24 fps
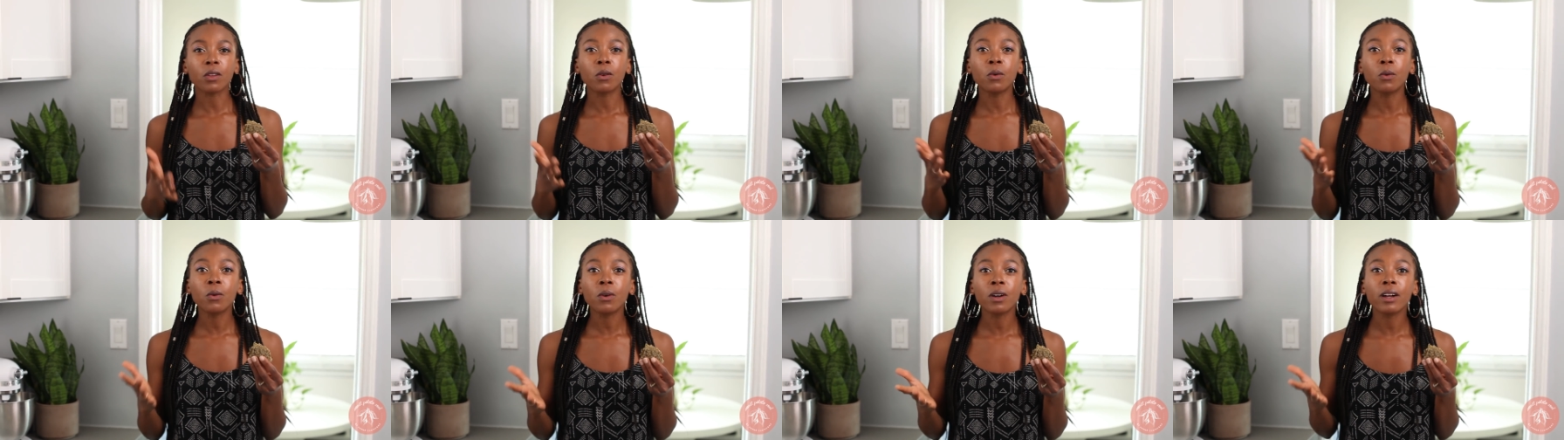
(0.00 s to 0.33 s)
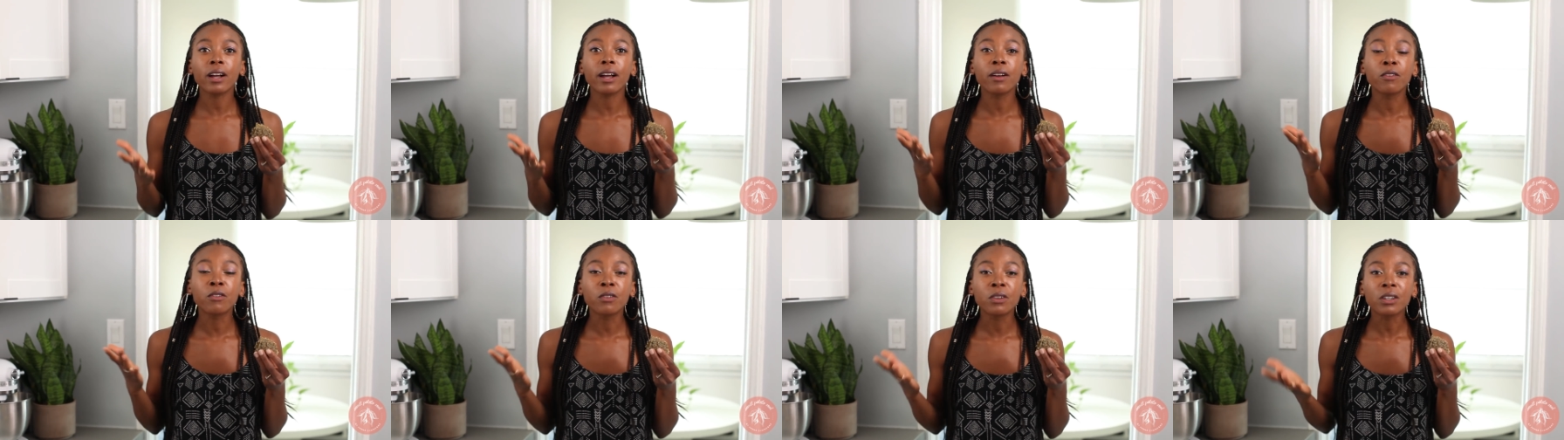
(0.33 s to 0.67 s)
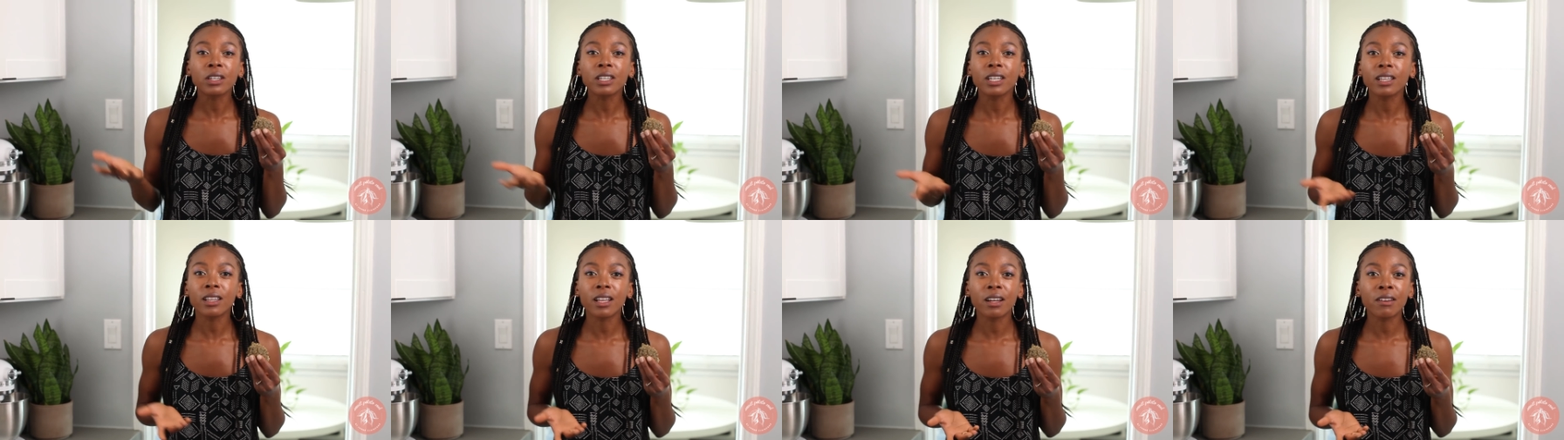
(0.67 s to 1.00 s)
or I
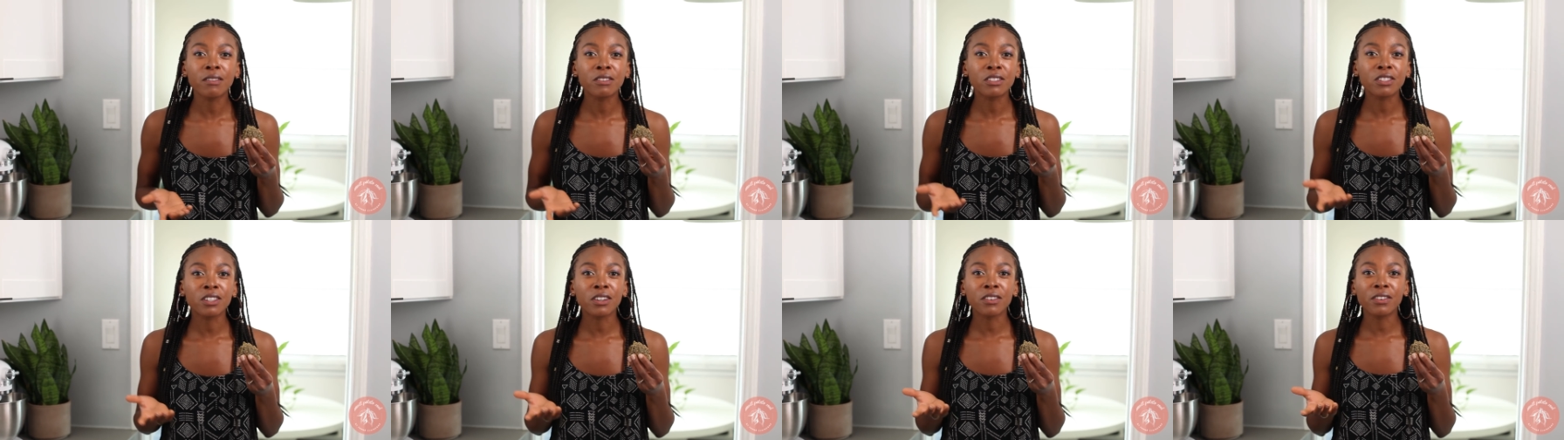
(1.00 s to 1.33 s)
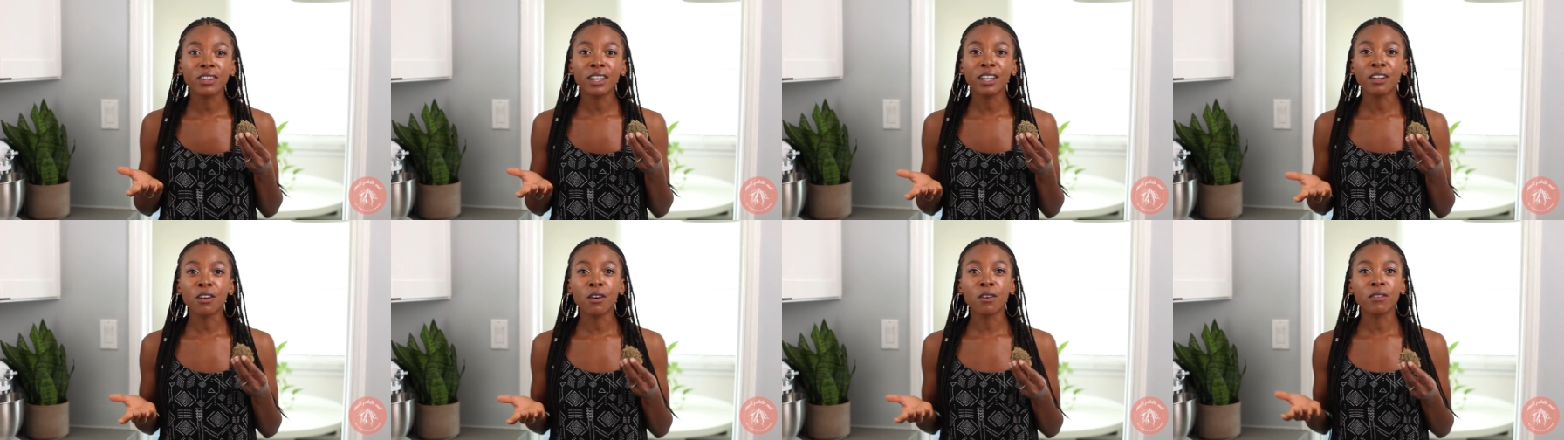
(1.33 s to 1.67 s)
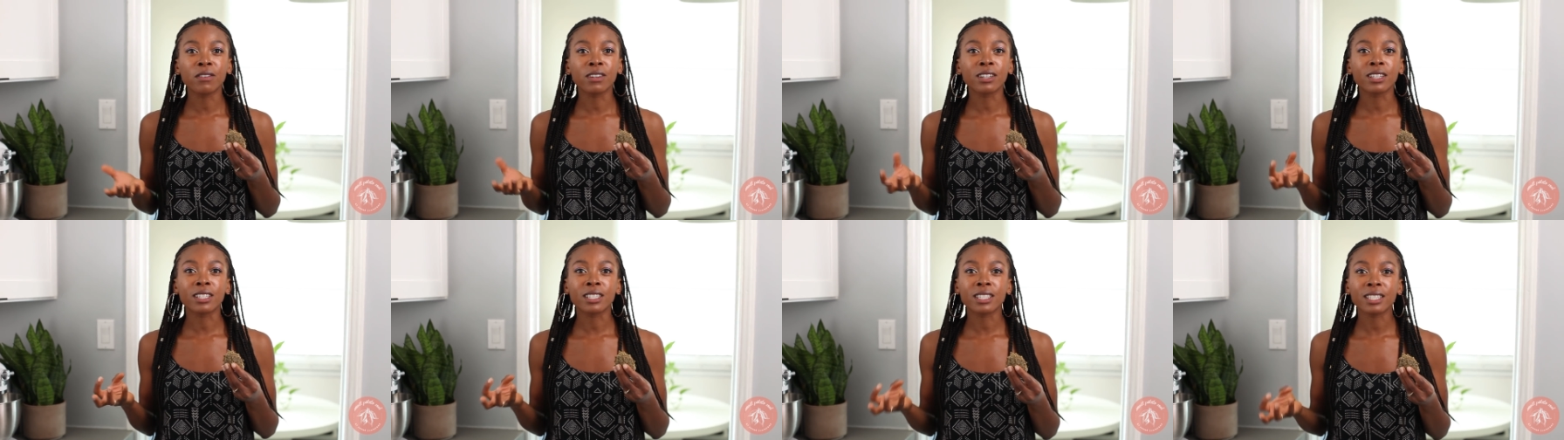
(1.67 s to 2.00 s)
really love serving it
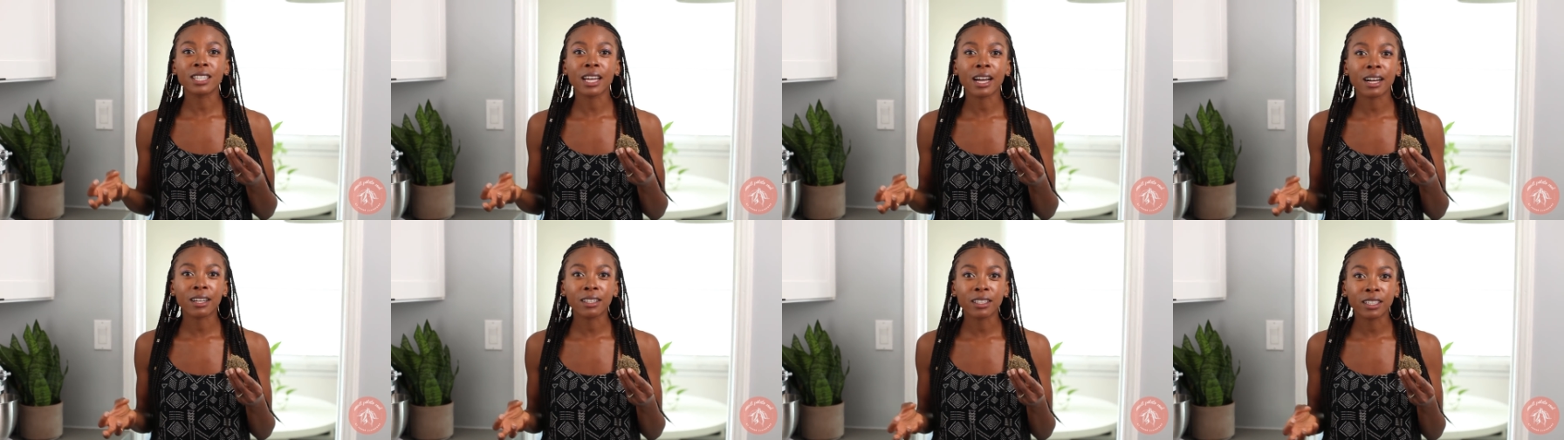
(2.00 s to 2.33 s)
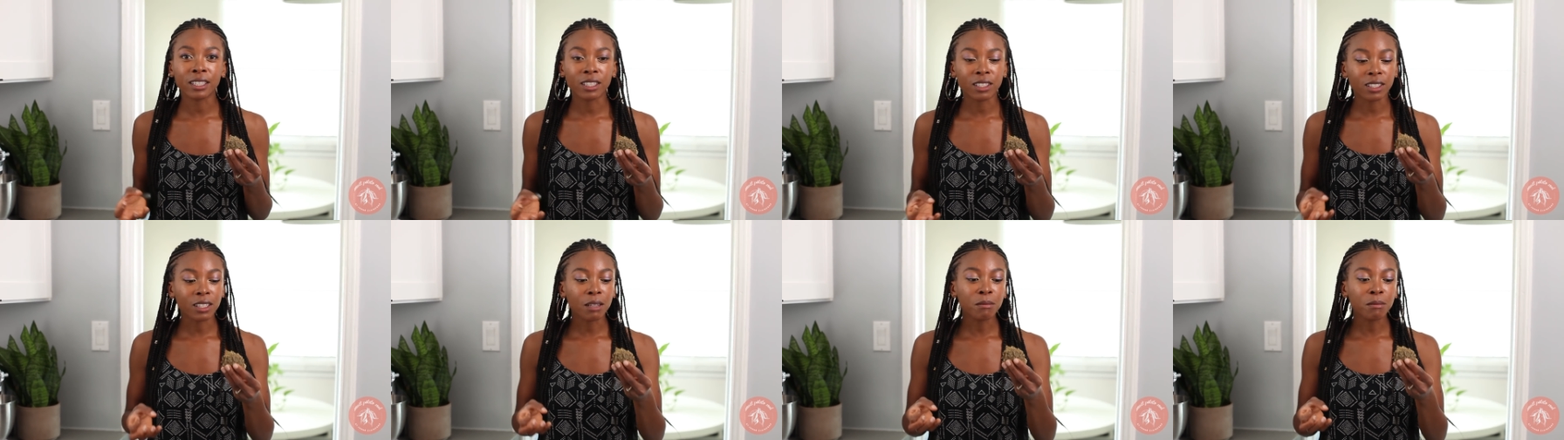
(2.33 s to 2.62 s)
over a salad.